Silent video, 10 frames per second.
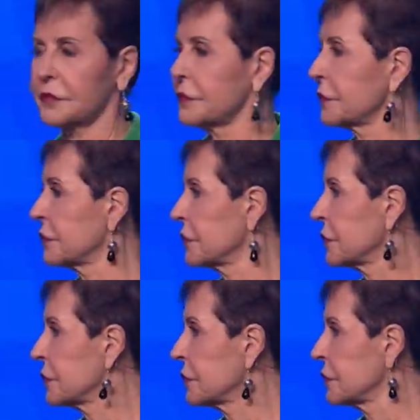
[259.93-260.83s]

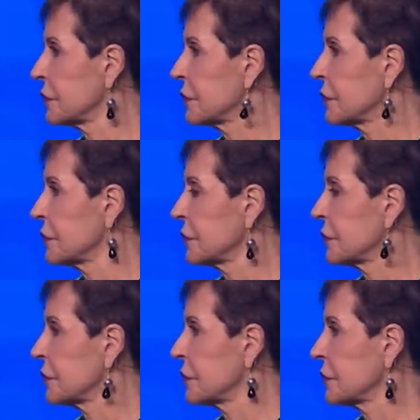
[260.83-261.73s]

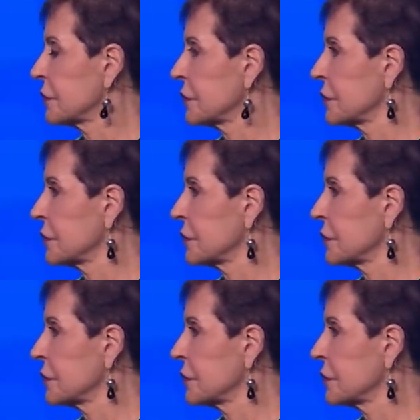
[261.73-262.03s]
(silence)